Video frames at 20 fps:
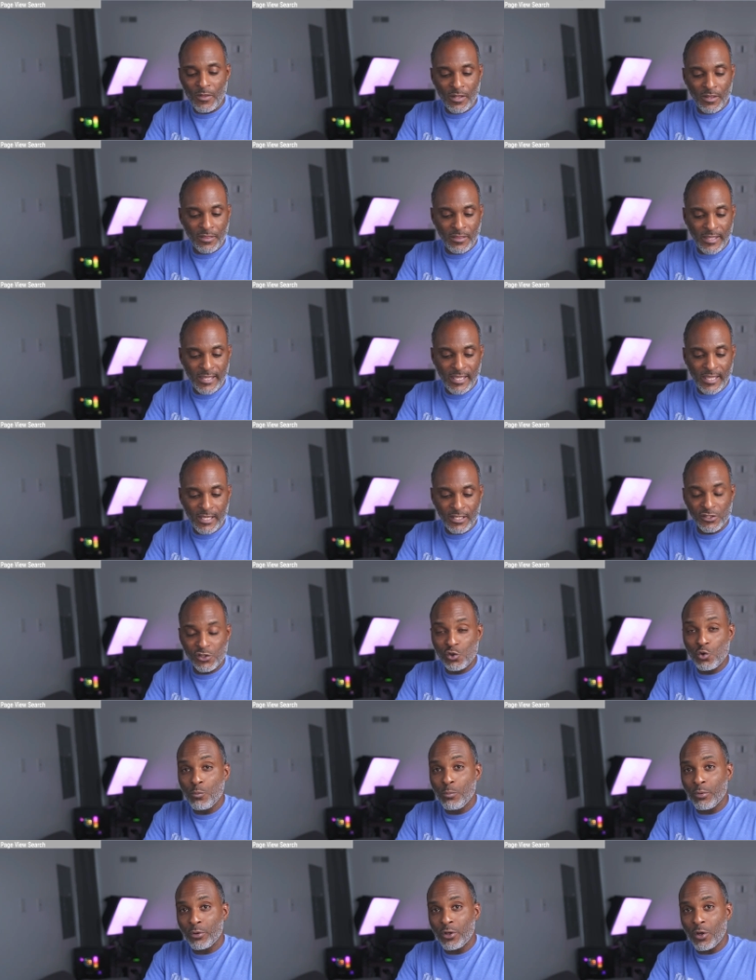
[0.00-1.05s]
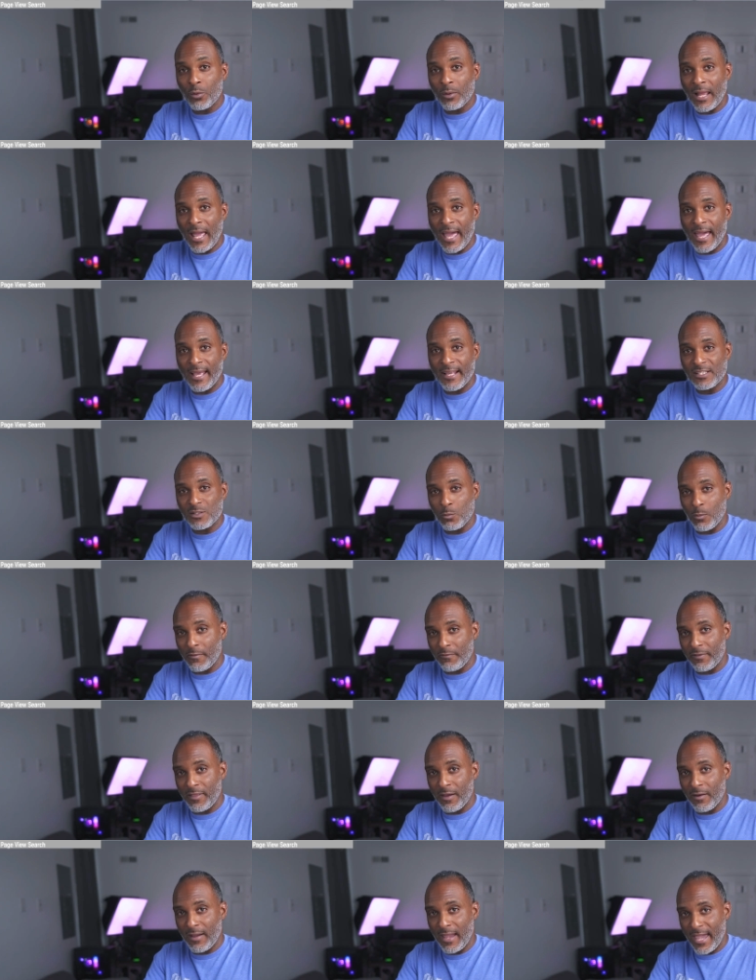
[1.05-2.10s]
the Supernote has with
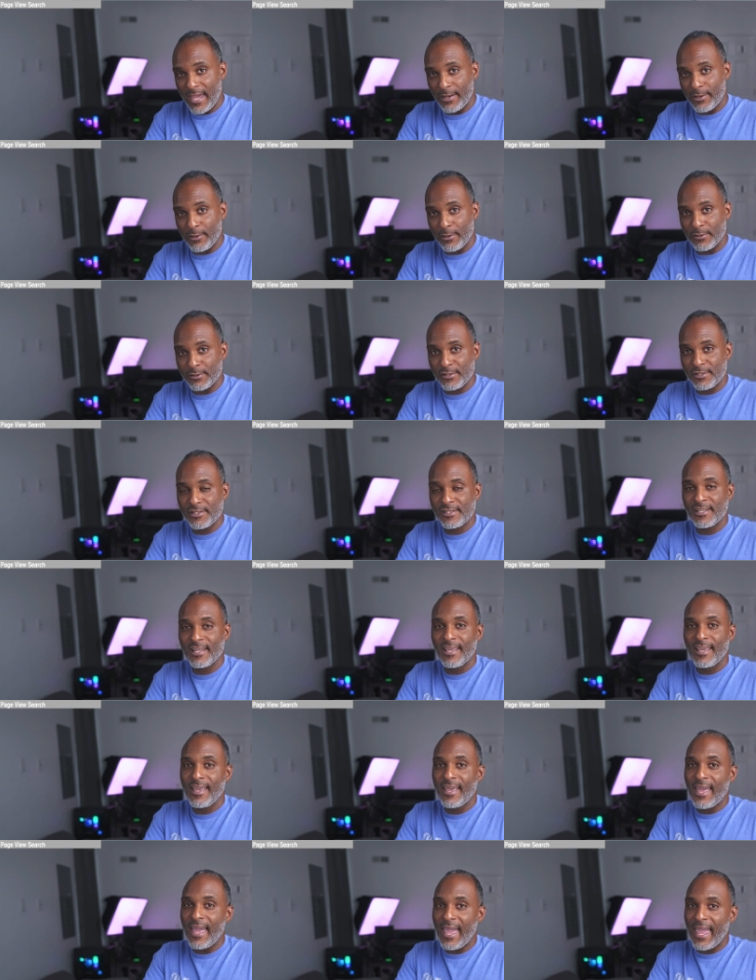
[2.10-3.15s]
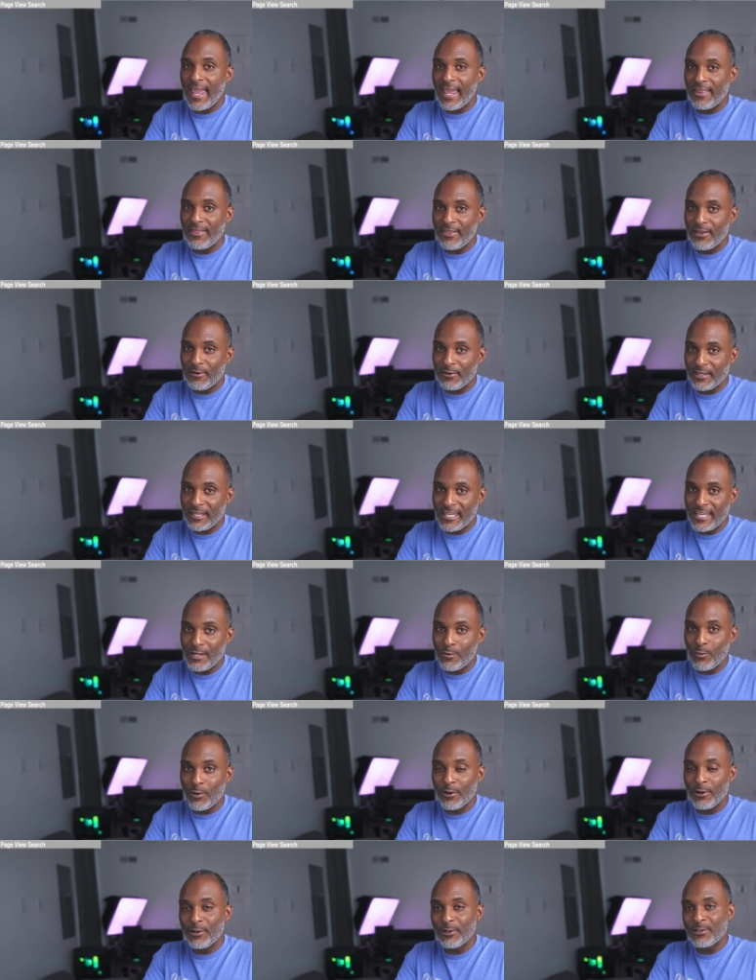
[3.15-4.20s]
their headers and their
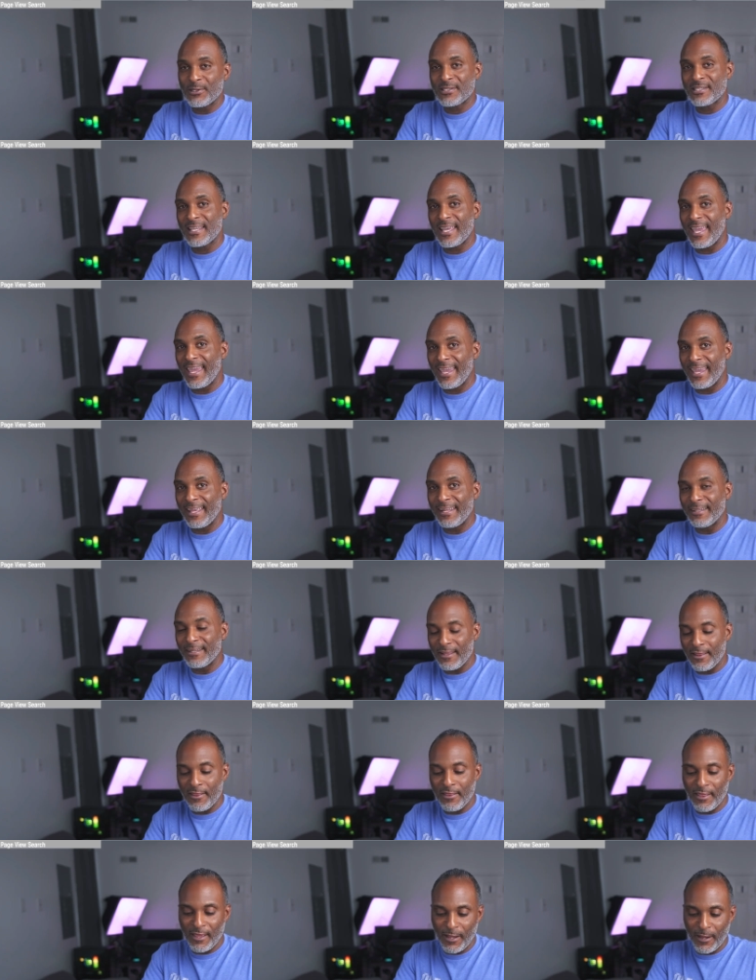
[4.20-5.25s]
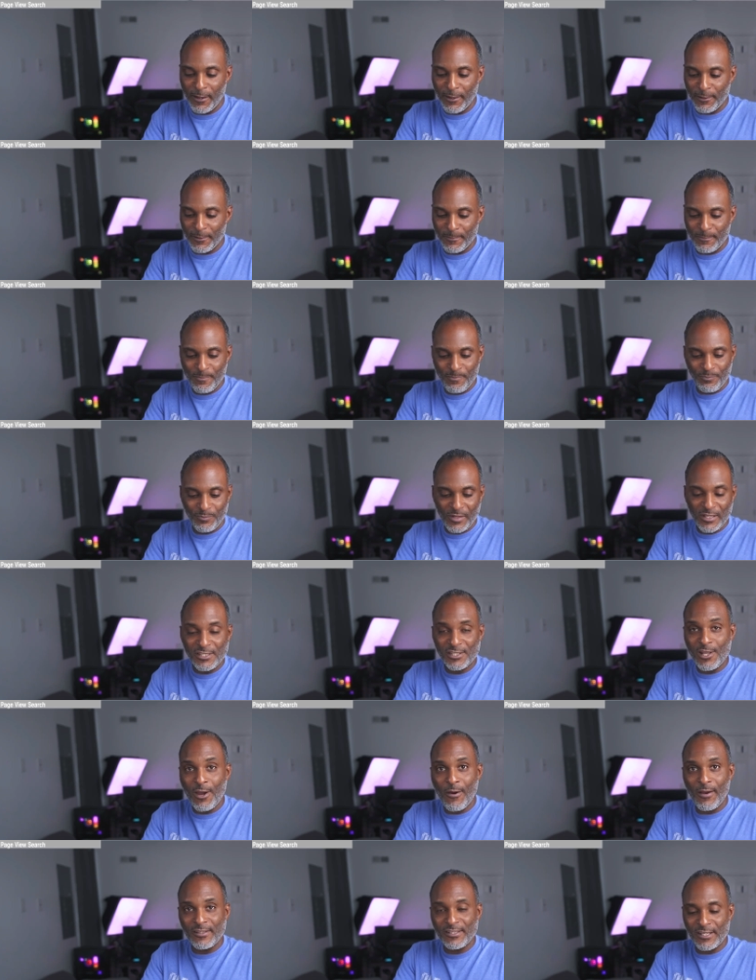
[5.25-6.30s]
keywords and their
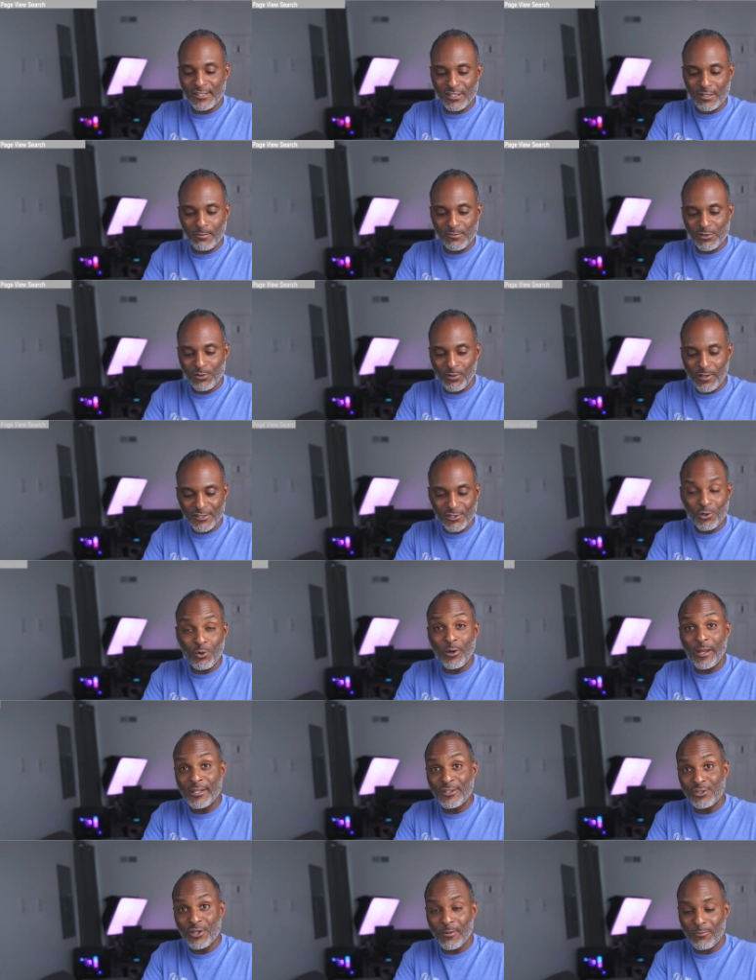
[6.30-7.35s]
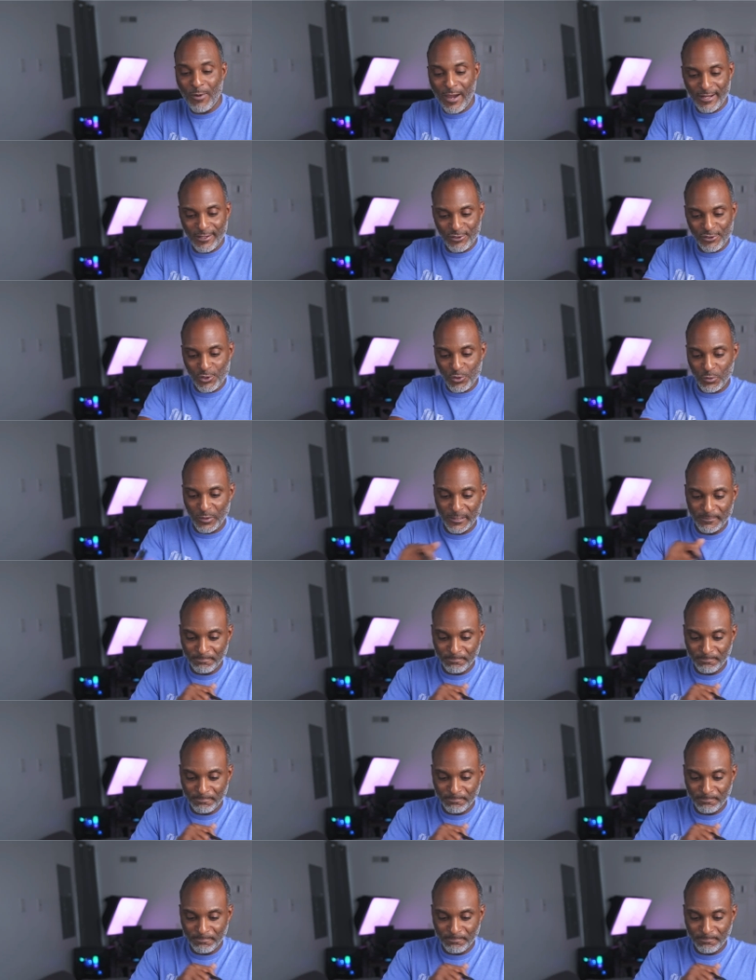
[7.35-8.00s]
starring system. So let's go ahead and jump right into it.